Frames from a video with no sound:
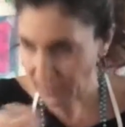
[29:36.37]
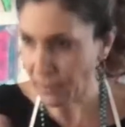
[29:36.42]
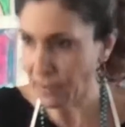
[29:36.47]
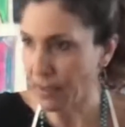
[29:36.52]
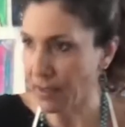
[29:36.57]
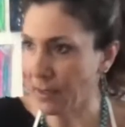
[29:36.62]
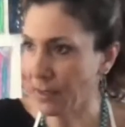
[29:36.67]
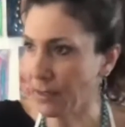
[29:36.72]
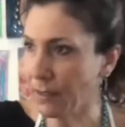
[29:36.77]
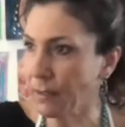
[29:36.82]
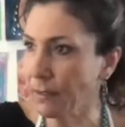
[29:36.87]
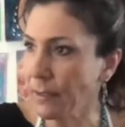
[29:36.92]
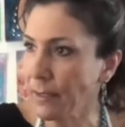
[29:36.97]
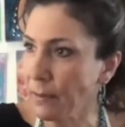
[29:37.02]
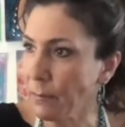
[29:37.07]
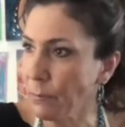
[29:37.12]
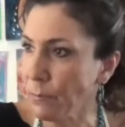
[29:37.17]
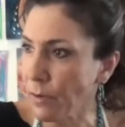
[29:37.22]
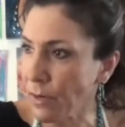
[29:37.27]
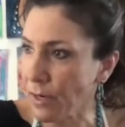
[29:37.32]
get a
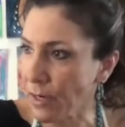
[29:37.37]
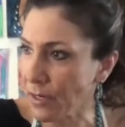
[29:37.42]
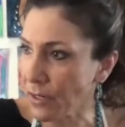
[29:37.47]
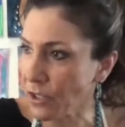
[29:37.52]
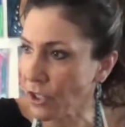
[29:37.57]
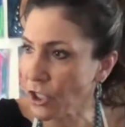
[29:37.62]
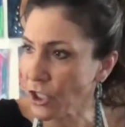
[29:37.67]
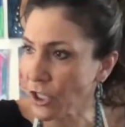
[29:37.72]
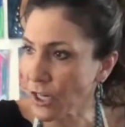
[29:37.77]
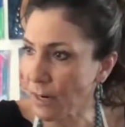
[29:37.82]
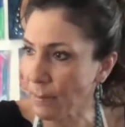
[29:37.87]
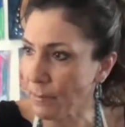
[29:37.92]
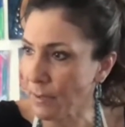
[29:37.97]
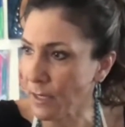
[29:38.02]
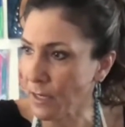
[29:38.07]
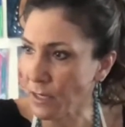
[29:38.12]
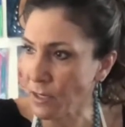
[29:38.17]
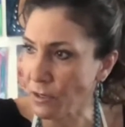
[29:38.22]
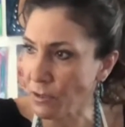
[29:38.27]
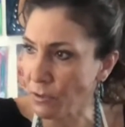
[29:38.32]
clean brush. I'm
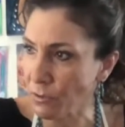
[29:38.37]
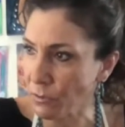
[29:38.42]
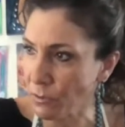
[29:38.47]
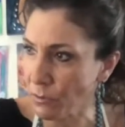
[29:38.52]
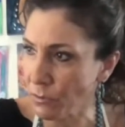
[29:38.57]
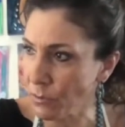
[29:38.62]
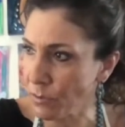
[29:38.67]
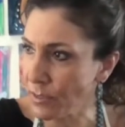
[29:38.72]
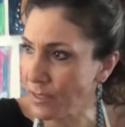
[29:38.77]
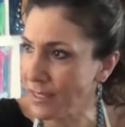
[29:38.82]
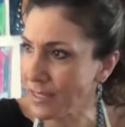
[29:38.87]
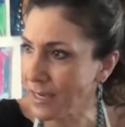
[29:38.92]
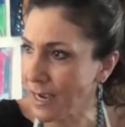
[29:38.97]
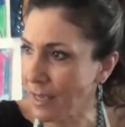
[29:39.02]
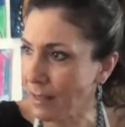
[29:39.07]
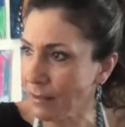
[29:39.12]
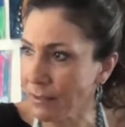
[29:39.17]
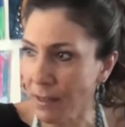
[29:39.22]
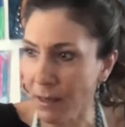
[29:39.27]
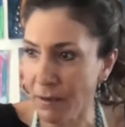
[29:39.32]
going to use,
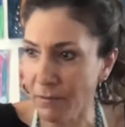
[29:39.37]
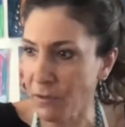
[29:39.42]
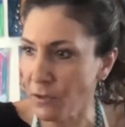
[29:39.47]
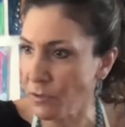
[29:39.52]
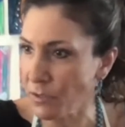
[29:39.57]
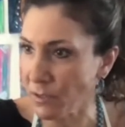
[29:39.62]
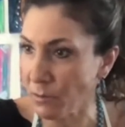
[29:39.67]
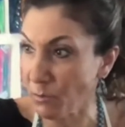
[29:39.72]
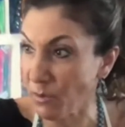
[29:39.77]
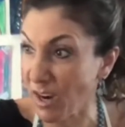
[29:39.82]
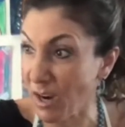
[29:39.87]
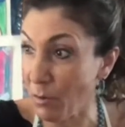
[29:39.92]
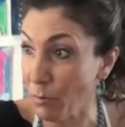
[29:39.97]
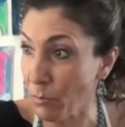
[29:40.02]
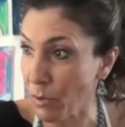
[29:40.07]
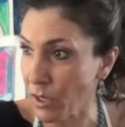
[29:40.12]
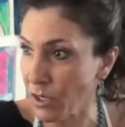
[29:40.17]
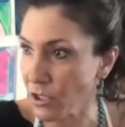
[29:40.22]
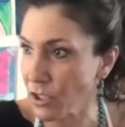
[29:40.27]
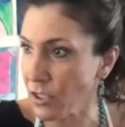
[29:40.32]
I love using round
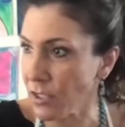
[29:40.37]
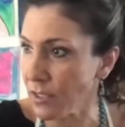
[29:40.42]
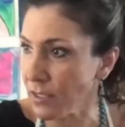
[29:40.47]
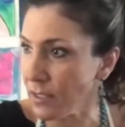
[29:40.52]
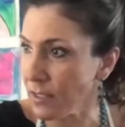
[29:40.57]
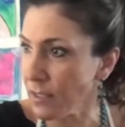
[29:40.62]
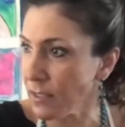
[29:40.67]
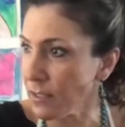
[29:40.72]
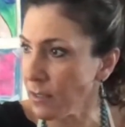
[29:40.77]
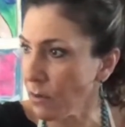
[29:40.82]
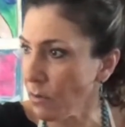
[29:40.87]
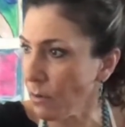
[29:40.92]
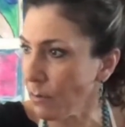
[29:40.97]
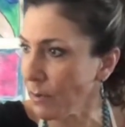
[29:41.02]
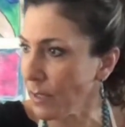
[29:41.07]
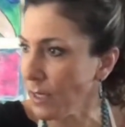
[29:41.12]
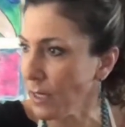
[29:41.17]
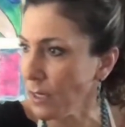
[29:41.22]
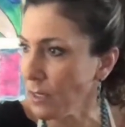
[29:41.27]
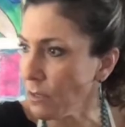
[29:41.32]
brushes. So I'm
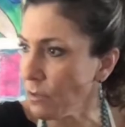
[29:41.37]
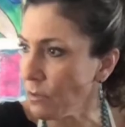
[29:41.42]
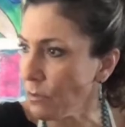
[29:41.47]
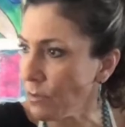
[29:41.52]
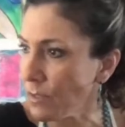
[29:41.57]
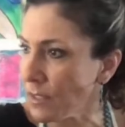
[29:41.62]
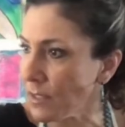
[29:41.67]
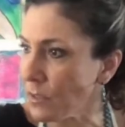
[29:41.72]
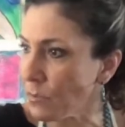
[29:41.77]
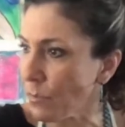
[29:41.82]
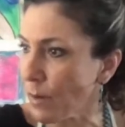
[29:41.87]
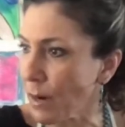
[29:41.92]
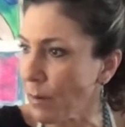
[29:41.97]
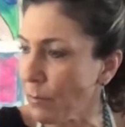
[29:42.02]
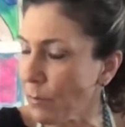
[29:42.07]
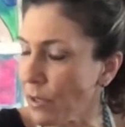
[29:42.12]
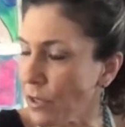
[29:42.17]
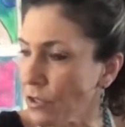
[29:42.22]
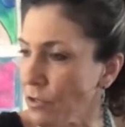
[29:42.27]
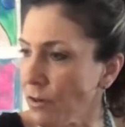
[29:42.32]
going to use this round
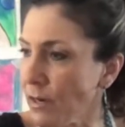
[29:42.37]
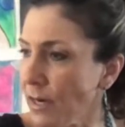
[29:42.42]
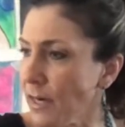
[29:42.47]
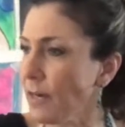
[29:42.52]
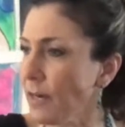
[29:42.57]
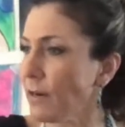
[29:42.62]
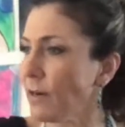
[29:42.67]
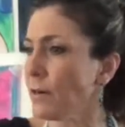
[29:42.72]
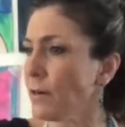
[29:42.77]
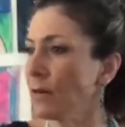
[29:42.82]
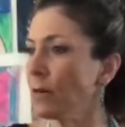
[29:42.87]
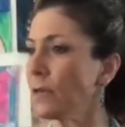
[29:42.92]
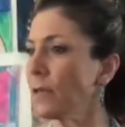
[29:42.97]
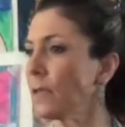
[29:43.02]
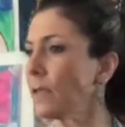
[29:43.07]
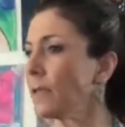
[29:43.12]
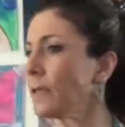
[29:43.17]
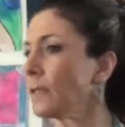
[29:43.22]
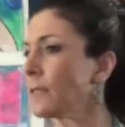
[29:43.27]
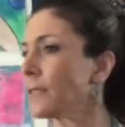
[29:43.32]
brush right here.
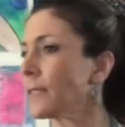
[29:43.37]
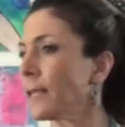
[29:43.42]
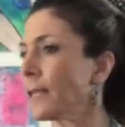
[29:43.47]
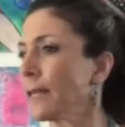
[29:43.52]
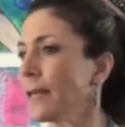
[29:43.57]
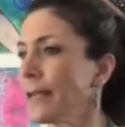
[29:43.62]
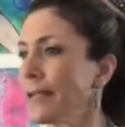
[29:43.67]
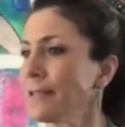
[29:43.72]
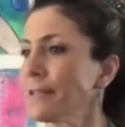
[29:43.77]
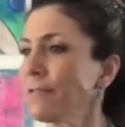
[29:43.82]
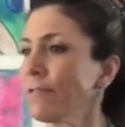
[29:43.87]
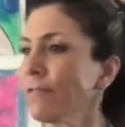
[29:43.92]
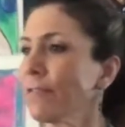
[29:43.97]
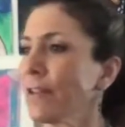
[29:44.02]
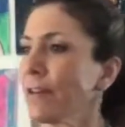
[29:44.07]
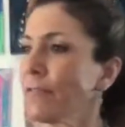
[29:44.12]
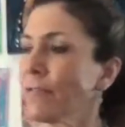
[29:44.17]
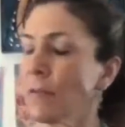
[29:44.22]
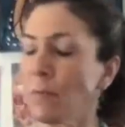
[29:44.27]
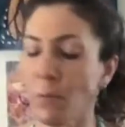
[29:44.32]
It's a nice
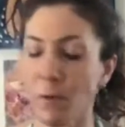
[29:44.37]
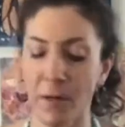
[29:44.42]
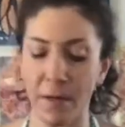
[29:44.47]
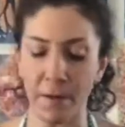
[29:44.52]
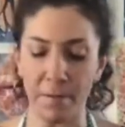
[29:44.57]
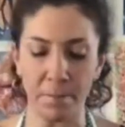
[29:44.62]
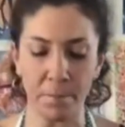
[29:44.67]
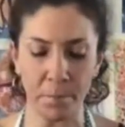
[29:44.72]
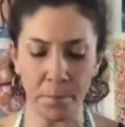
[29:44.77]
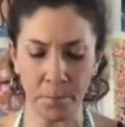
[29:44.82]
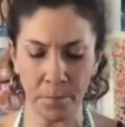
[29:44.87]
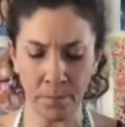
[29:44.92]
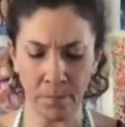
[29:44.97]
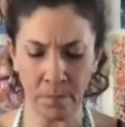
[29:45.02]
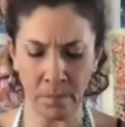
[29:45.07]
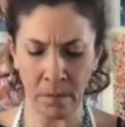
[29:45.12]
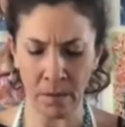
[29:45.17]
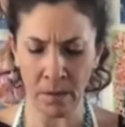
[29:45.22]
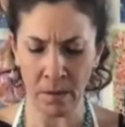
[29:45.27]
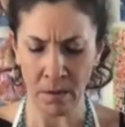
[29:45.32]
fluffy one.
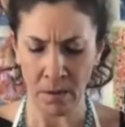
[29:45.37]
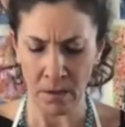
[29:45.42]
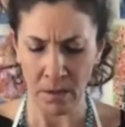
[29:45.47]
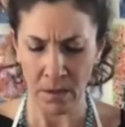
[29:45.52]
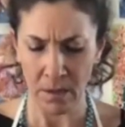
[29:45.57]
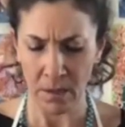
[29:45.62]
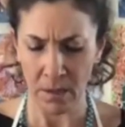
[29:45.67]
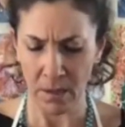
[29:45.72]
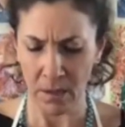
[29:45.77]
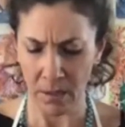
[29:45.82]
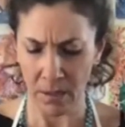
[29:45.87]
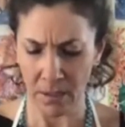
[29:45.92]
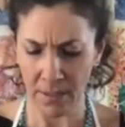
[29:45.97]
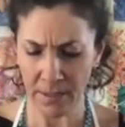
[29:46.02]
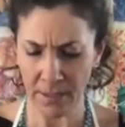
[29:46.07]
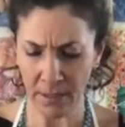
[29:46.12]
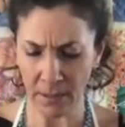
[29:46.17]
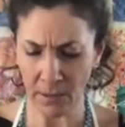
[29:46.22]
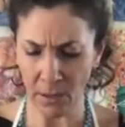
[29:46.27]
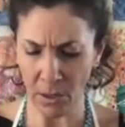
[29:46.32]

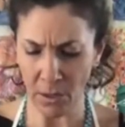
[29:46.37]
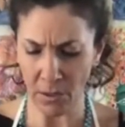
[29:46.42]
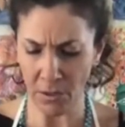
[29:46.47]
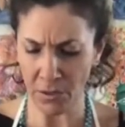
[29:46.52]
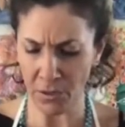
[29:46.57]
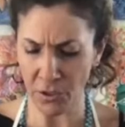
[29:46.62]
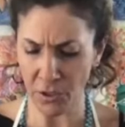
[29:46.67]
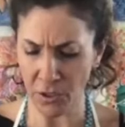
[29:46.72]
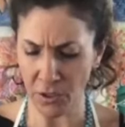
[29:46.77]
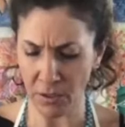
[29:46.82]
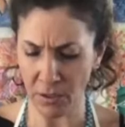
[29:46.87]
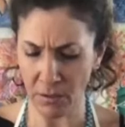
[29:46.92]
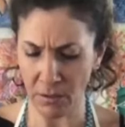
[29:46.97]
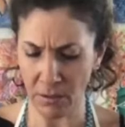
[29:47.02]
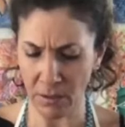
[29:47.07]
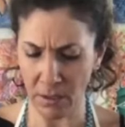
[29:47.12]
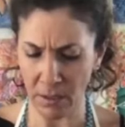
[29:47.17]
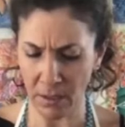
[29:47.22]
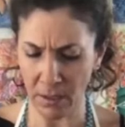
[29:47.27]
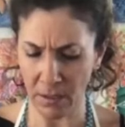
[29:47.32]
it's a large
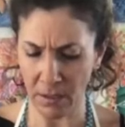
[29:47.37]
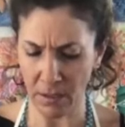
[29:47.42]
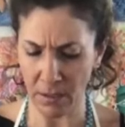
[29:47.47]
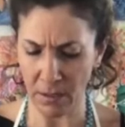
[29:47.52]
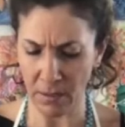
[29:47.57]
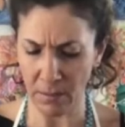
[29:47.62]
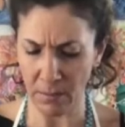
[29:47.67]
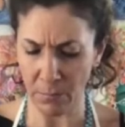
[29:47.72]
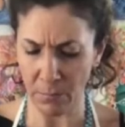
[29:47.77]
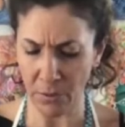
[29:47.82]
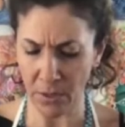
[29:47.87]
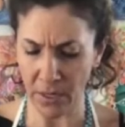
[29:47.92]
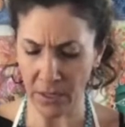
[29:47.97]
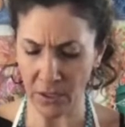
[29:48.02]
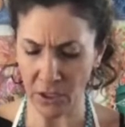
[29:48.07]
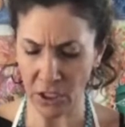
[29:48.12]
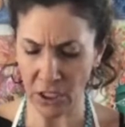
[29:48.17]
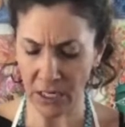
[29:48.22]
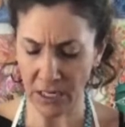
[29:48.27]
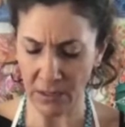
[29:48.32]

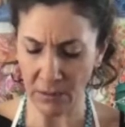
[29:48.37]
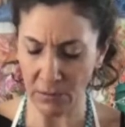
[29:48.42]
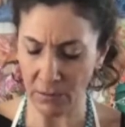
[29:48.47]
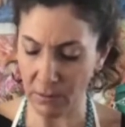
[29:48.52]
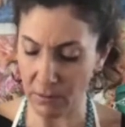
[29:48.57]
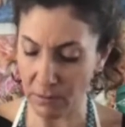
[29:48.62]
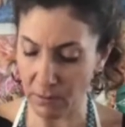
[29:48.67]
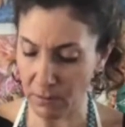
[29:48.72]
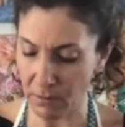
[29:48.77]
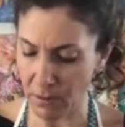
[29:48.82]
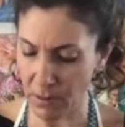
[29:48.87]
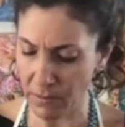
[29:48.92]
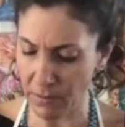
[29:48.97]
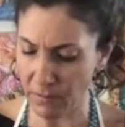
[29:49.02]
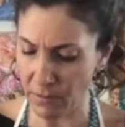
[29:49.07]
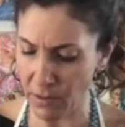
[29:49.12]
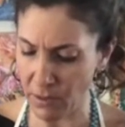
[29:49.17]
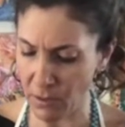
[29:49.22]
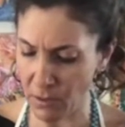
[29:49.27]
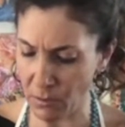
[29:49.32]
brush. I don't
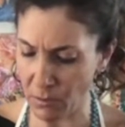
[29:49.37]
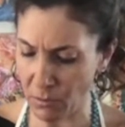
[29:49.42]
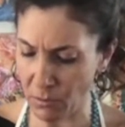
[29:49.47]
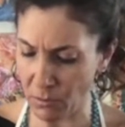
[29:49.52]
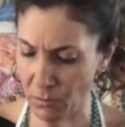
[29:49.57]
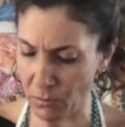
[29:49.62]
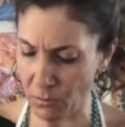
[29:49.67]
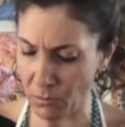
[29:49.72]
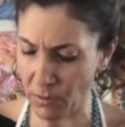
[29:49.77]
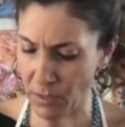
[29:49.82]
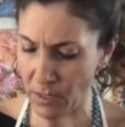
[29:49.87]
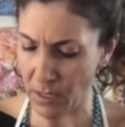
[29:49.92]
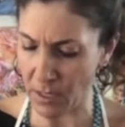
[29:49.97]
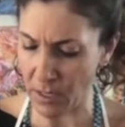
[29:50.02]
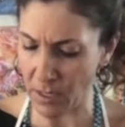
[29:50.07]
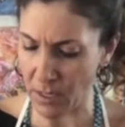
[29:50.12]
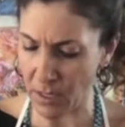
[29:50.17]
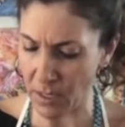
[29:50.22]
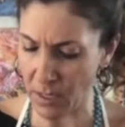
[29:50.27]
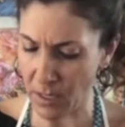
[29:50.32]
even know
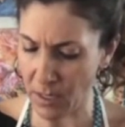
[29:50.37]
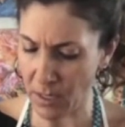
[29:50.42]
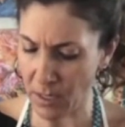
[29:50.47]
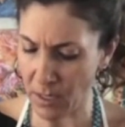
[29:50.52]
the